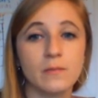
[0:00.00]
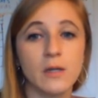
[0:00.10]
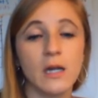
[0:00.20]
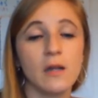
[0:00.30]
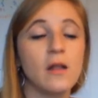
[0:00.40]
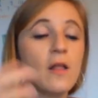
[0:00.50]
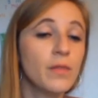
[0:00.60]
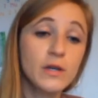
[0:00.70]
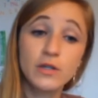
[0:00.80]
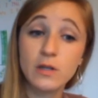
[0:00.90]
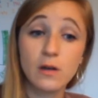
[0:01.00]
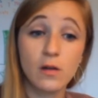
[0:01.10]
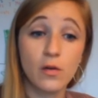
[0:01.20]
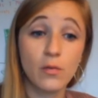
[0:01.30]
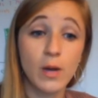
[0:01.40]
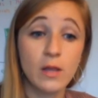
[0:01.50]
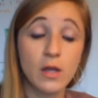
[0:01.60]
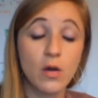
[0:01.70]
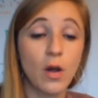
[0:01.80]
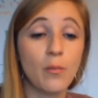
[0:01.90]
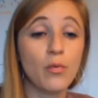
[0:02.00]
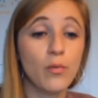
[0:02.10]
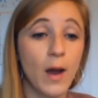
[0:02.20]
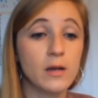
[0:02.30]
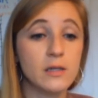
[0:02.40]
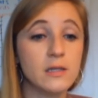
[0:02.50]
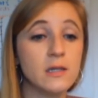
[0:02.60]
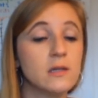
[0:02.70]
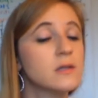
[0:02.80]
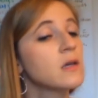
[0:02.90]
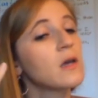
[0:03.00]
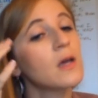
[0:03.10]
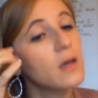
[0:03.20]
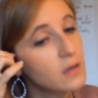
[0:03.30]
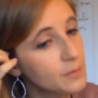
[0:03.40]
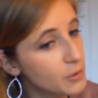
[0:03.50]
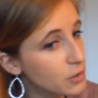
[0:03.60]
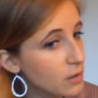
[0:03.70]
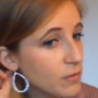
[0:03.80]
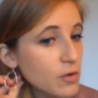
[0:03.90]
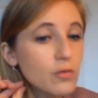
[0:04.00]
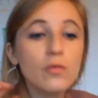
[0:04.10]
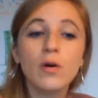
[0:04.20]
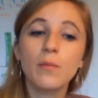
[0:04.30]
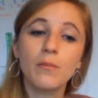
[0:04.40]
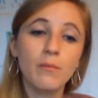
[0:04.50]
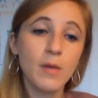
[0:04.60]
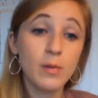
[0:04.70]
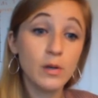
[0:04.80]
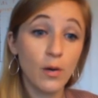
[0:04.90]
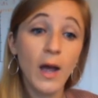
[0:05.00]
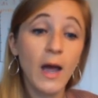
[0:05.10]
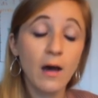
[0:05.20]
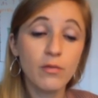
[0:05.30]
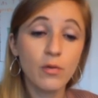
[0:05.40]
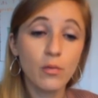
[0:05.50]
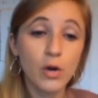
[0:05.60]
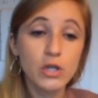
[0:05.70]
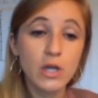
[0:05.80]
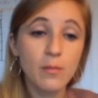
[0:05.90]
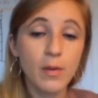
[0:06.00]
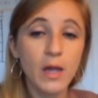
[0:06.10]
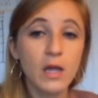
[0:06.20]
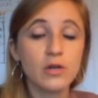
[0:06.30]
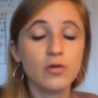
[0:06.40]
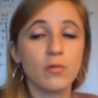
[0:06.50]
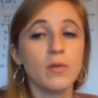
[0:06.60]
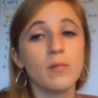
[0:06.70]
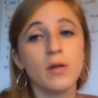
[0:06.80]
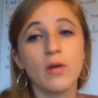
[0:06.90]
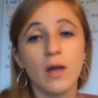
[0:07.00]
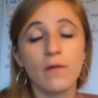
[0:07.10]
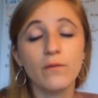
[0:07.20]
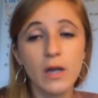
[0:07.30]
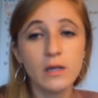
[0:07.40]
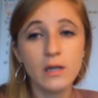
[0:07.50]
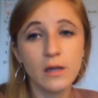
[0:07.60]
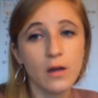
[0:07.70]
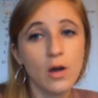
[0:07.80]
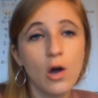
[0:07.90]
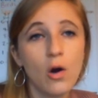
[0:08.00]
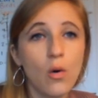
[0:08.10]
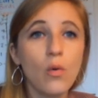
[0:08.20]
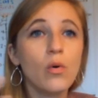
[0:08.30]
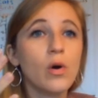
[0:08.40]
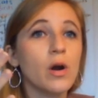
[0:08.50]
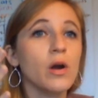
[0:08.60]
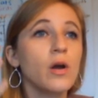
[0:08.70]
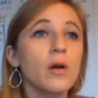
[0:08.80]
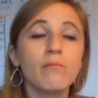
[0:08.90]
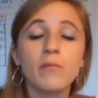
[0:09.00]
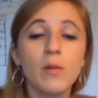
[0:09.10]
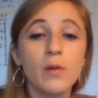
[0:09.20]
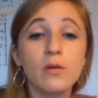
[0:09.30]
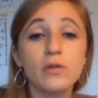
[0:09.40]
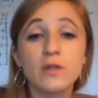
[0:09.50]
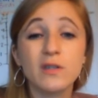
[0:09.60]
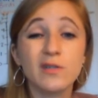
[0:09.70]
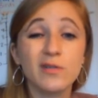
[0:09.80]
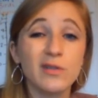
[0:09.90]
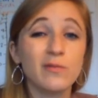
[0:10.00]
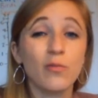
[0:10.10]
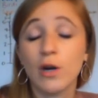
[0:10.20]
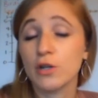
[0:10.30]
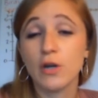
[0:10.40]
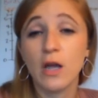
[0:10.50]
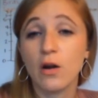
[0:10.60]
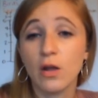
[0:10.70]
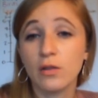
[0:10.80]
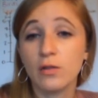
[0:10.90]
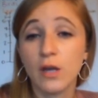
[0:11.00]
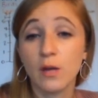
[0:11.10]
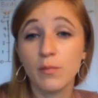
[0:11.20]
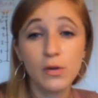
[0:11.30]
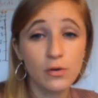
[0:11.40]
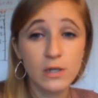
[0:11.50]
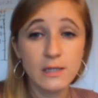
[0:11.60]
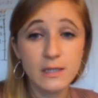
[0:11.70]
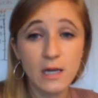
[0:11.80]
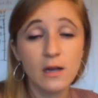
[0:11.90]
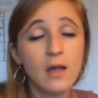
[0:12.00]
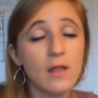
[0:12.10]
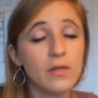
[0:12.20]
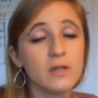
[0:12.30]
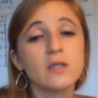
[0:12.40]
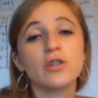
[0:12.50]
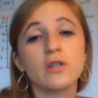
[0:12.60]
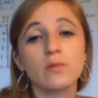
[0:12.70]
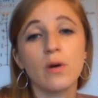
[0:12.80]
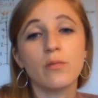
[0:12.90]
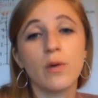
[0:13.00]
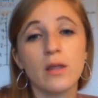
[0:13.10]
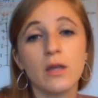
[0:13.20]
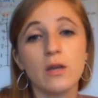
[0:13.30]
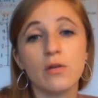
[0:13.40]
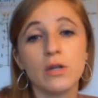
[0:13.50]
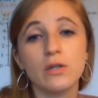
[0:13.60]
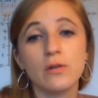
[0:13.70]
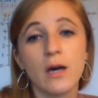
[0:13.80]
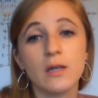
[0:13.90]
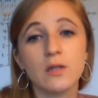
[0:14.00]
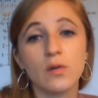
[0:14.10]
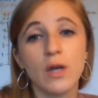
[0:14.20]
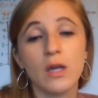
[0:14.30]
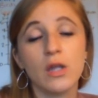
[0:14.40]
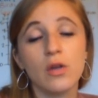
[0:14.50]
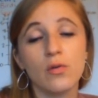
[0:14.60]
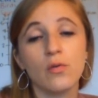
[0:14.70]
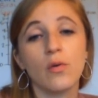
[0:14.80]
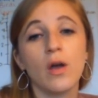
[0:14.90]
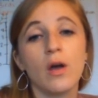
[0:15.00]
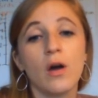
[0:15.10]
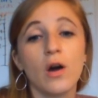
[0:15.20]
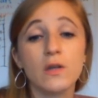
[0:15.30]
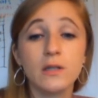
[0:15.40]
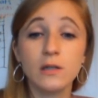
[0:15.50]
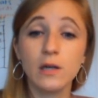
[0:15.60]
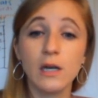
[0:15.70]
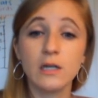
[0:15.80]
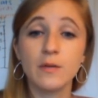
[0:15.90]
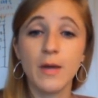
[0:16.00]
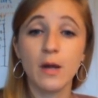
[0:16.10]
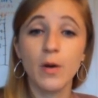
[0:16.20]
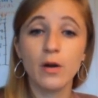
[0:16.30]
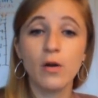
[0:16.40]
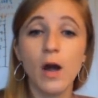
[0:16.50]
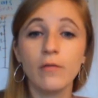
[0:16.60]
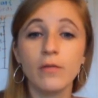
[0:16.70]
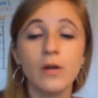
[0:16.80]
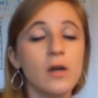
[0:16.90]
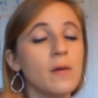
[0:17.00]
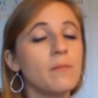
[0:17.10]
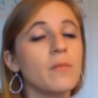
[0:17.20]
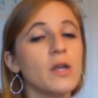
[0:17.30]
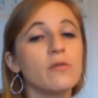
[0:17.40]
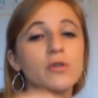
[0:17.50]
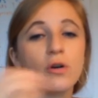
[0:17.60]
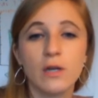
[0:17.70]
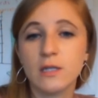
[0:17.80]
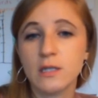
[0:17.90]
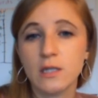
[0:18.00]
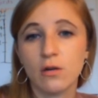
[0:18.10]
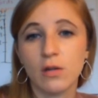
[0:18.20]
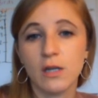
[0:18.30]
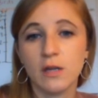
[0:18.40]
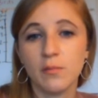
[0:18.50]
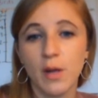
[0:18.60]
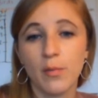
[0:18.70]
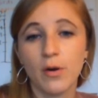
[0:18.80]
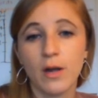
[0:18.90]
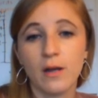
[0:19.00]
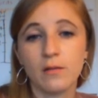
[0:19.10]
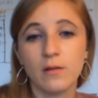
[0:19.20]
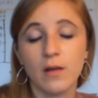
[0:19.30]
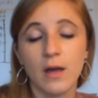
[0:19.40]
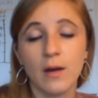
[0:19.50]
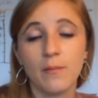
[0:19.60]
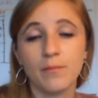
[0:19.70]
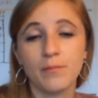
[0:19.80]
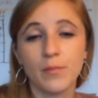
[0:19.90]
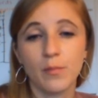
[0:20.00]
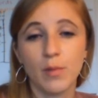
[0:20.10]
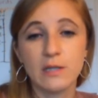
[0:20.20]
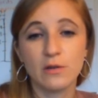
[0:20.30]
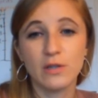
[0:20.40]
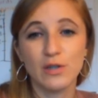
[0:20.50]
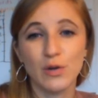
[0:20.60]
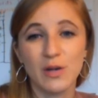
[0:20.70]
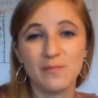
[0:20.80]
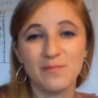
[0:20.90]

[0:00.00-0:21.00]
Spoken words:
Okay, that's just another way that you can practice this, especially if you maybe don't have the worksheet page, or maybe you can't find it, or maybe you just want to try it on the computer instead. This is just one way that you can do that so that you are still getting to make a bar graph, but you don't necessarily need paper and pencil to do it.